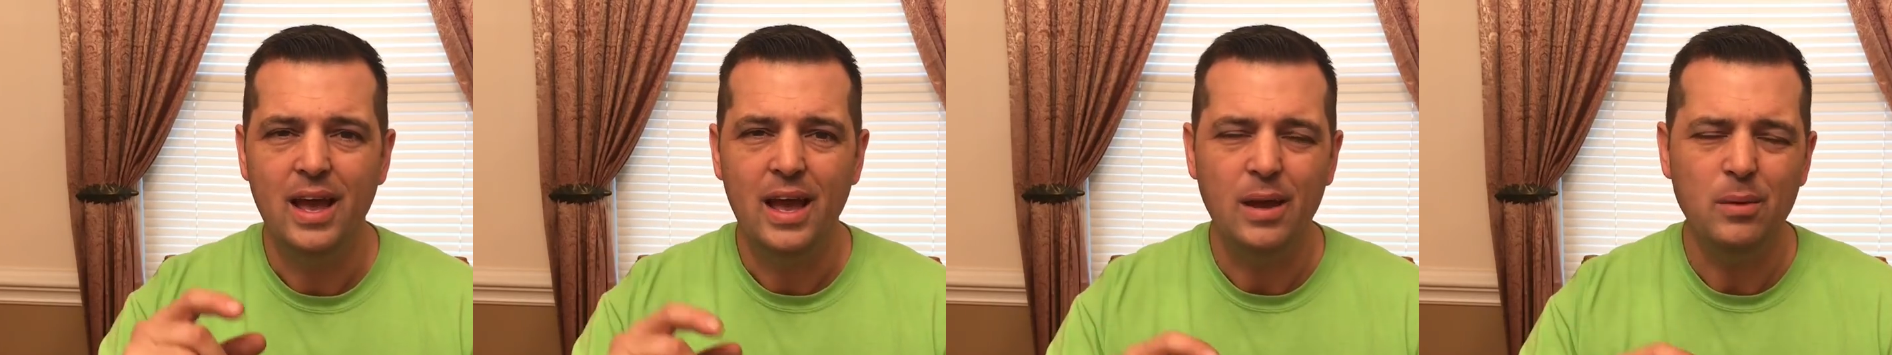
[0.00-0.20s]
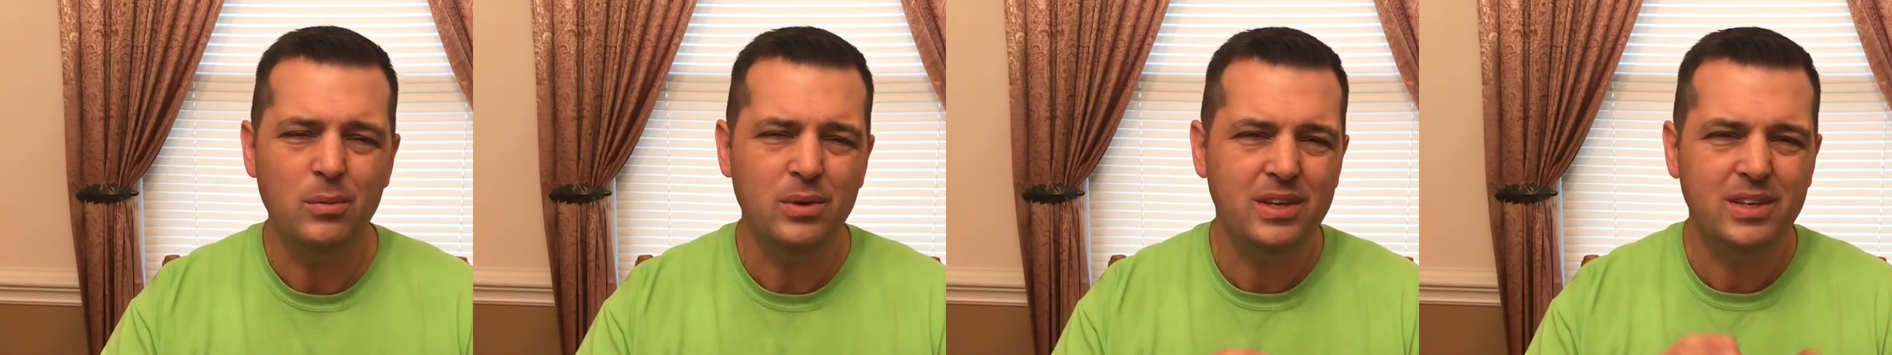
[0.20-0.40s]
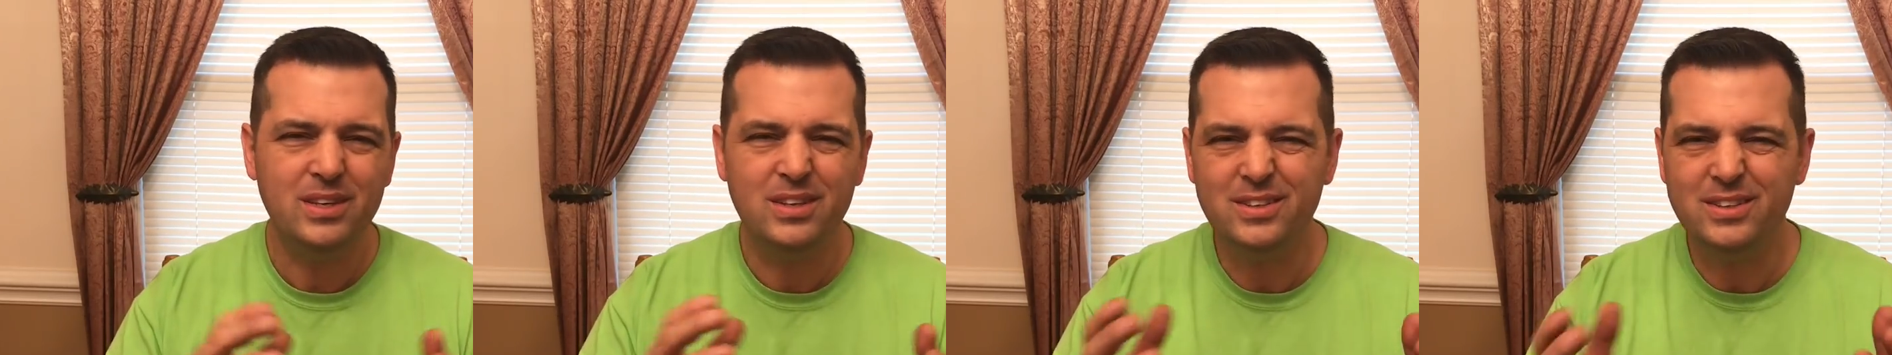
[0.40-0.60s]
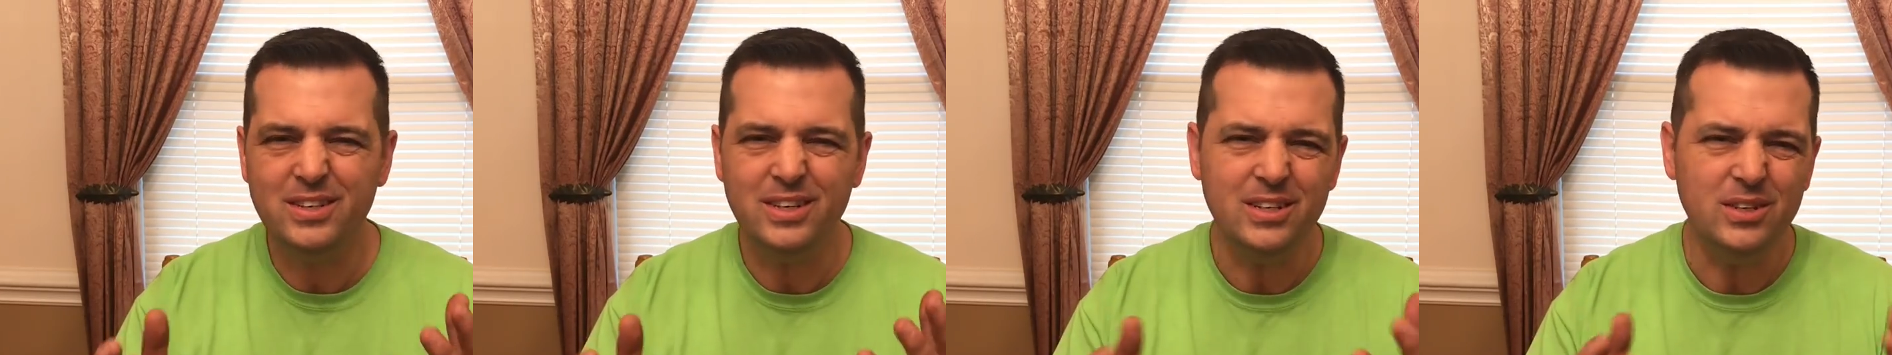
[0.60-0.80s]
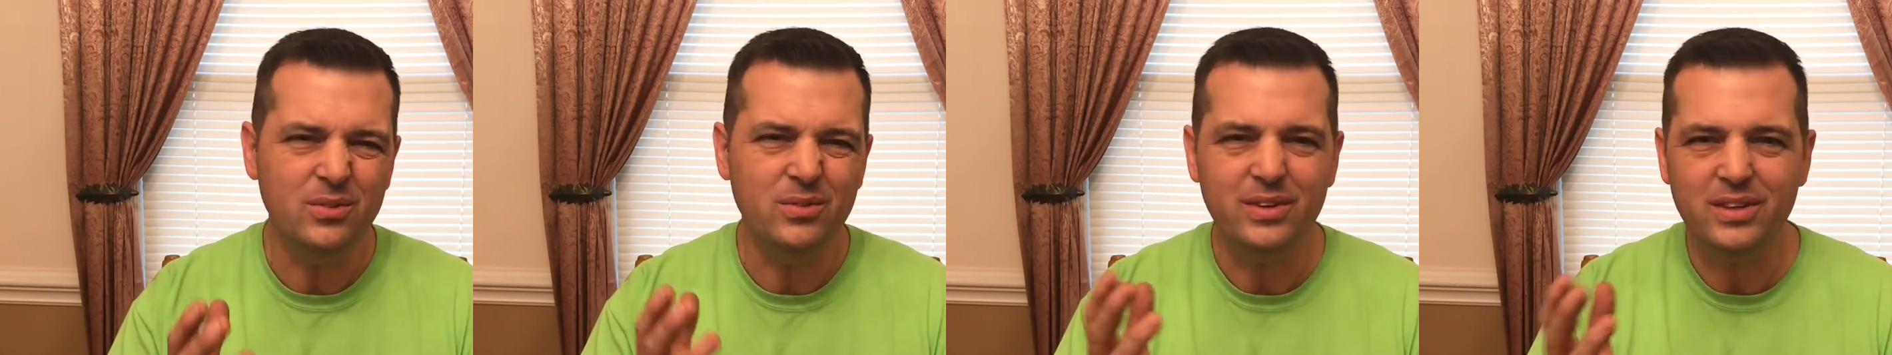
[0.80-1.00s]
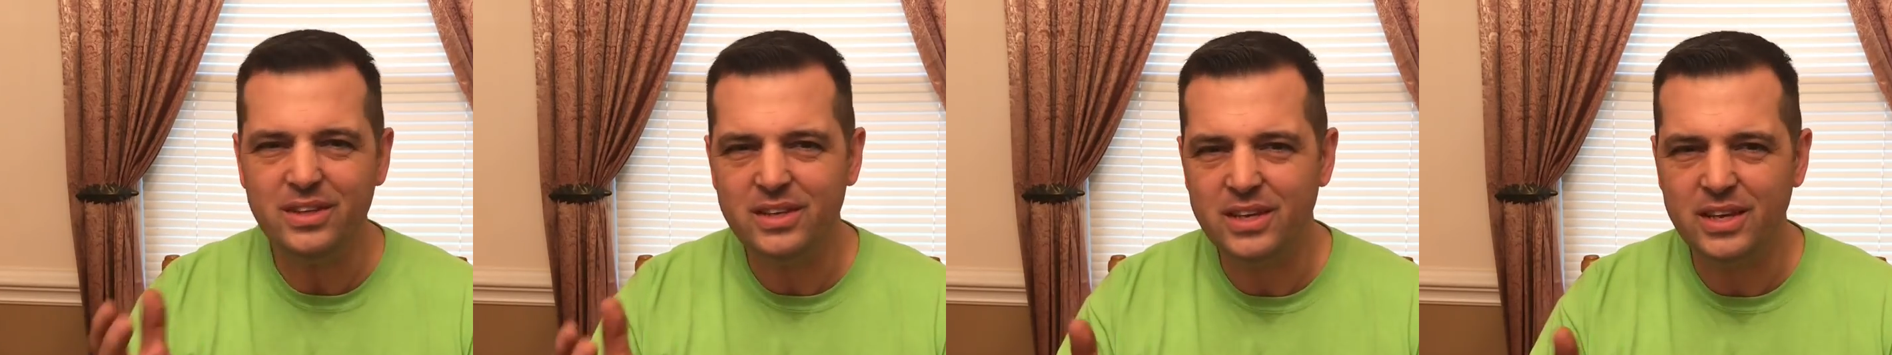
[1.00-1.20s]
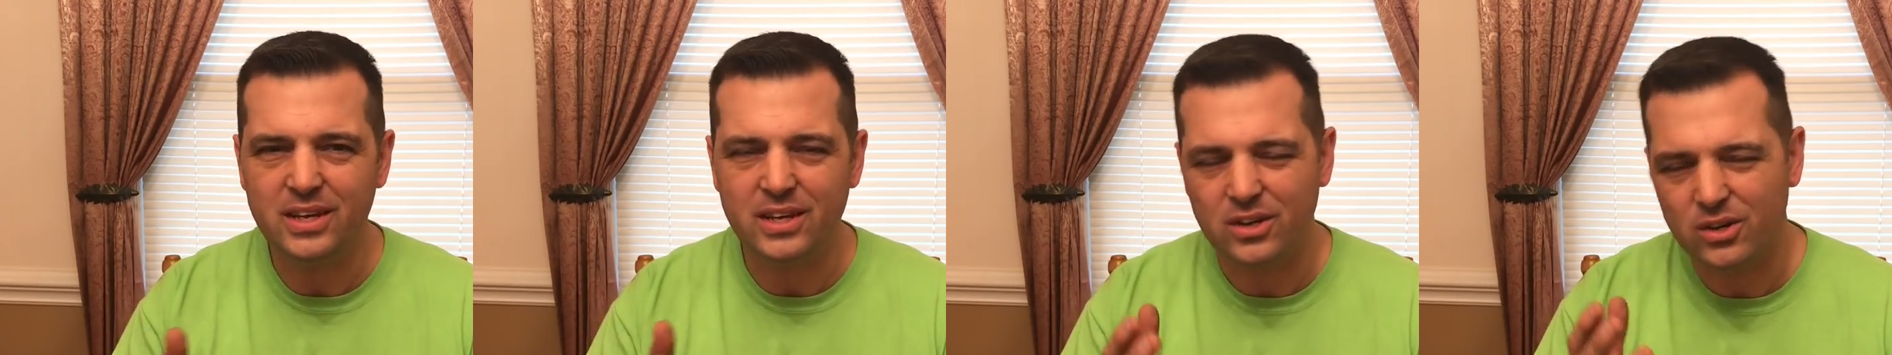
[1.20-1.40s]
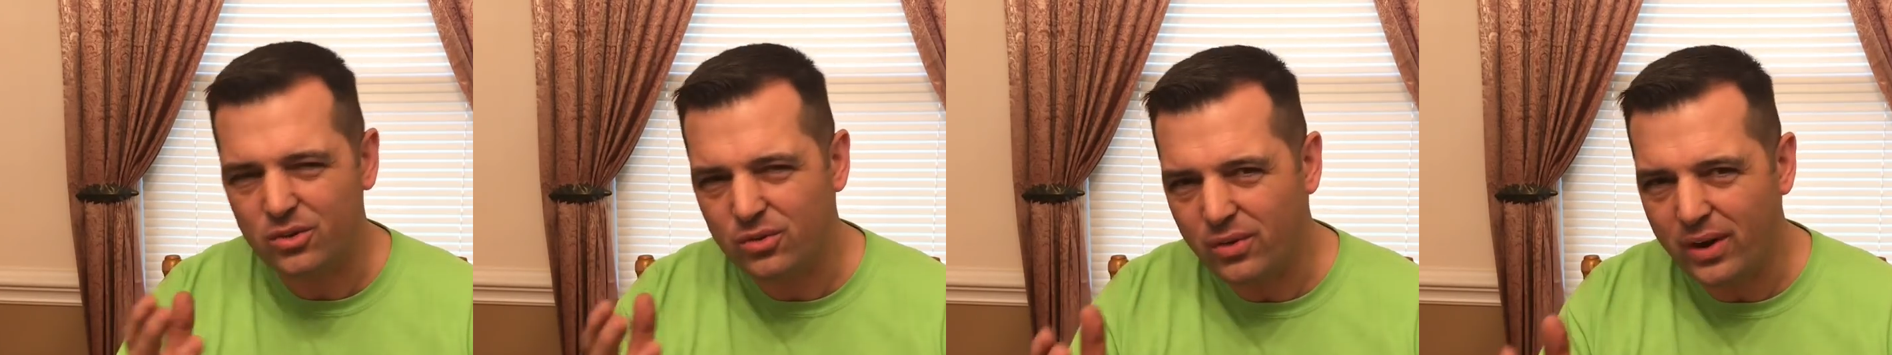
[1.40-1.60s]
and we couldn't really get
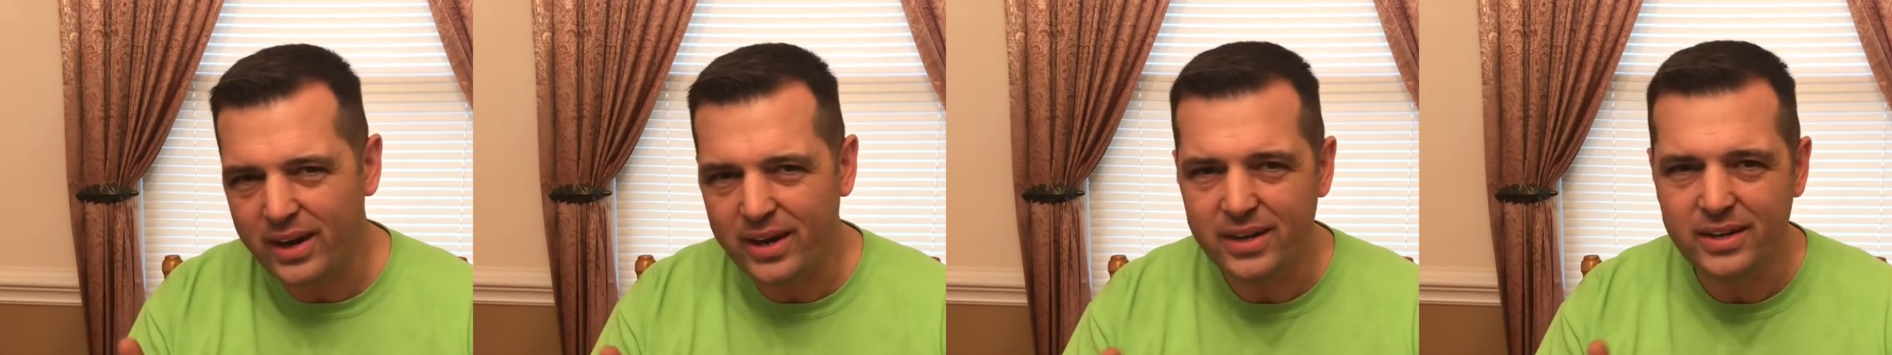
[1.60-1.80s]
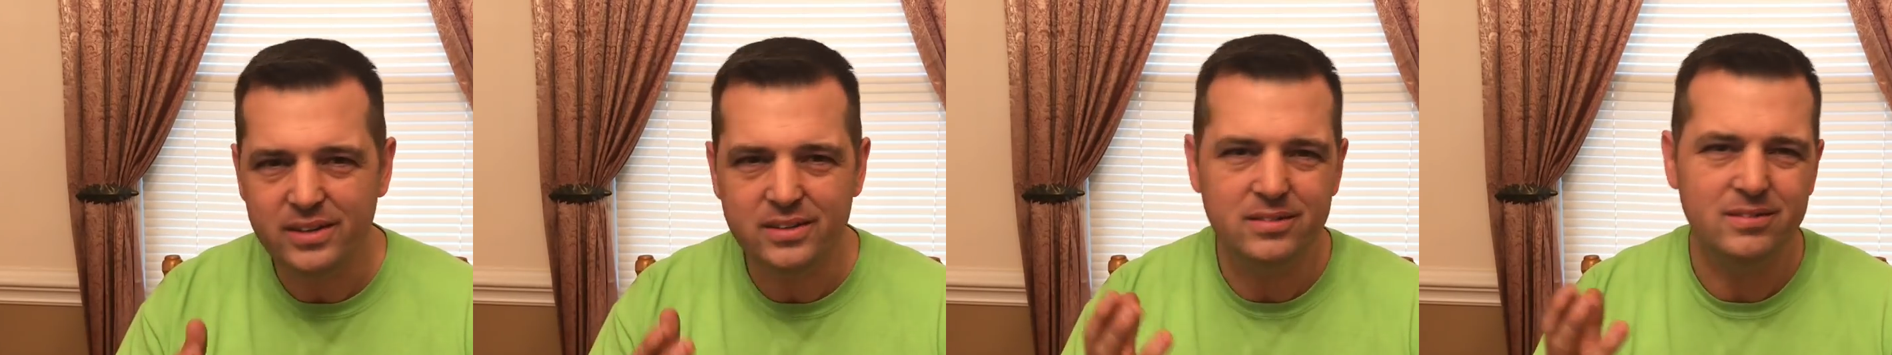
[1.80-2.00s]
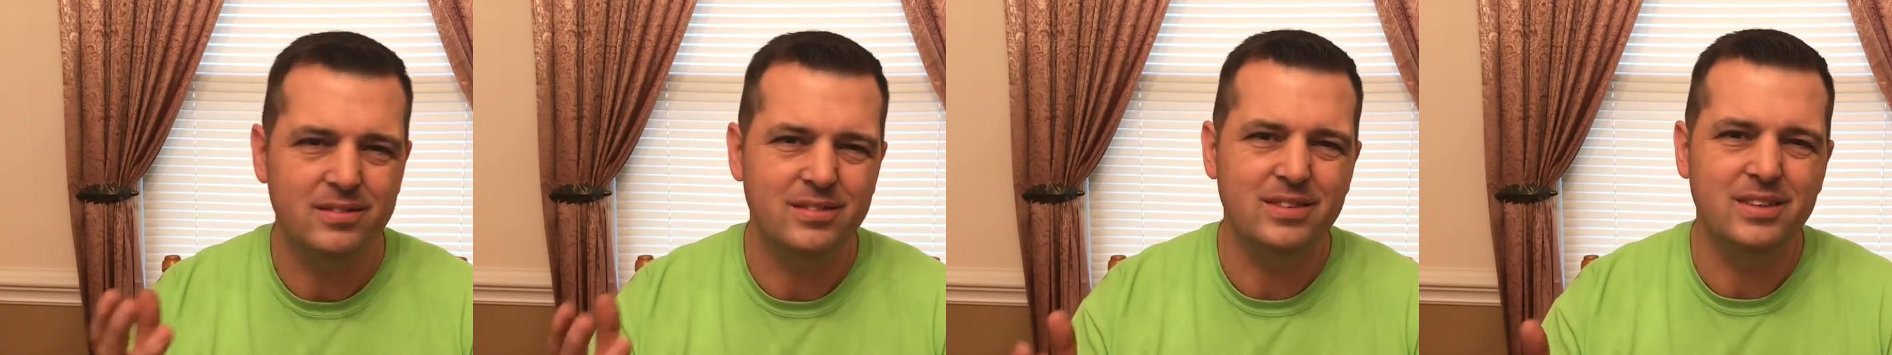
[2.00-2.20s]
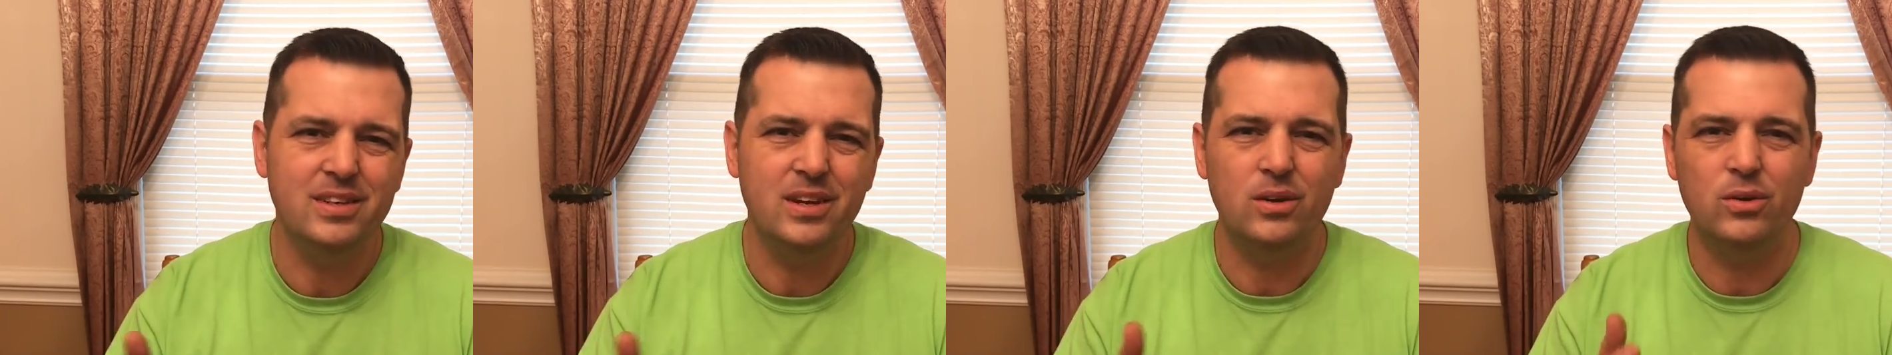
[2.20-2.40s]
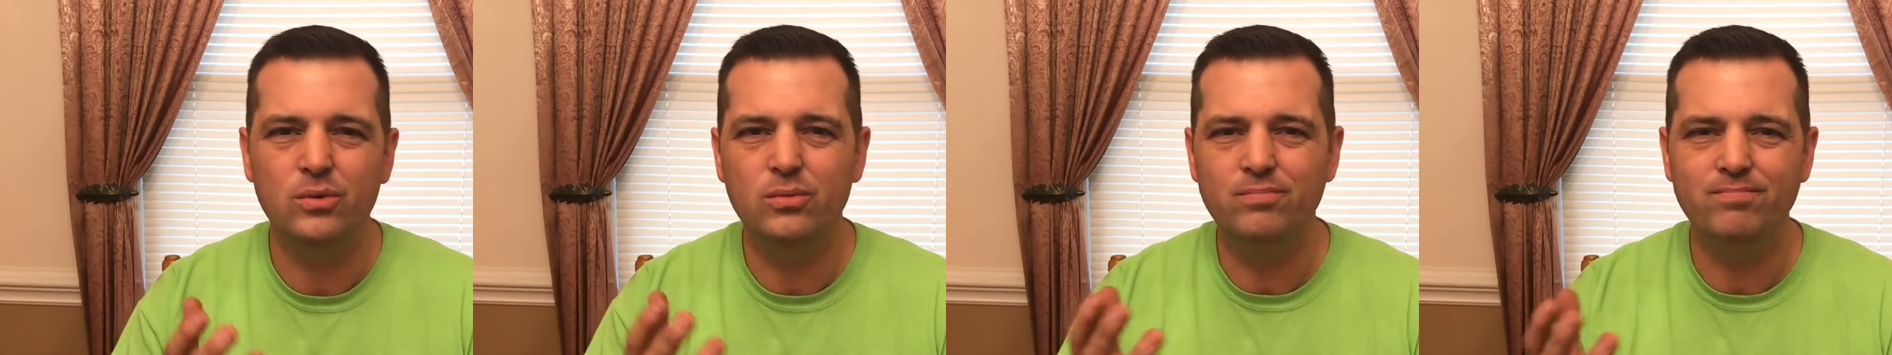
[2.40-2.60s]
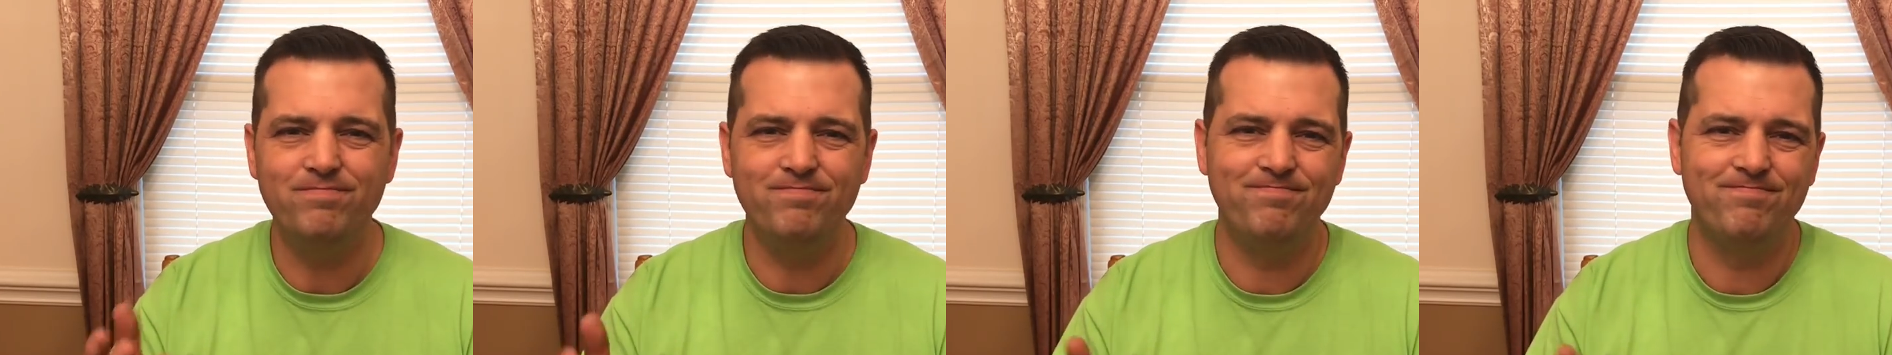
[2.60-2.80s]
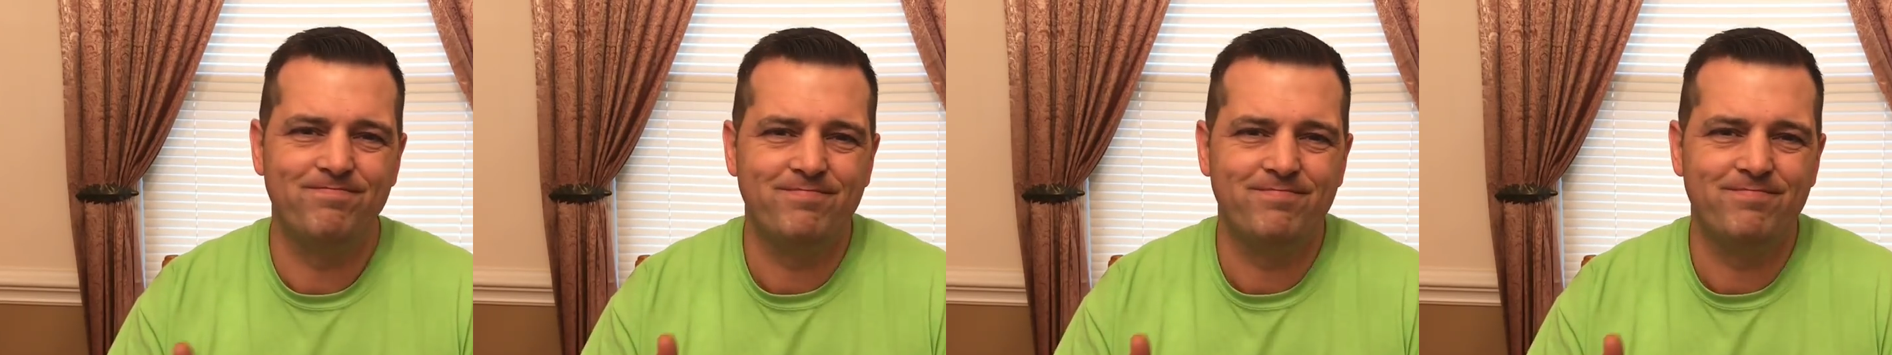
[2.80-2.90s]
a great, you know,